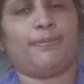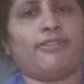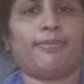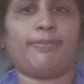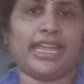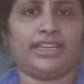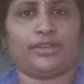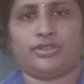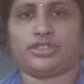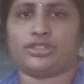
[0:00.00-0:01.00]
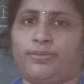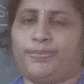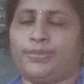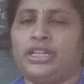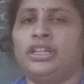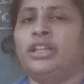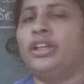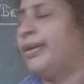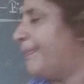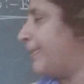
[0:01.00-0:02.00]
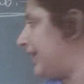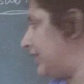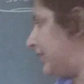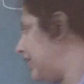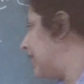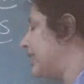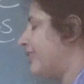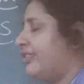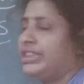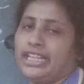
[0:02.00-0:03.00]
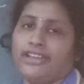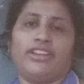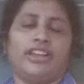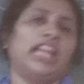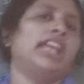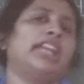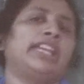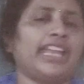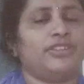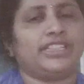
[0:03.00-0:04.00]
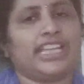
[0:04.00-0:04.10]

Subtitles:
of microscope. But can you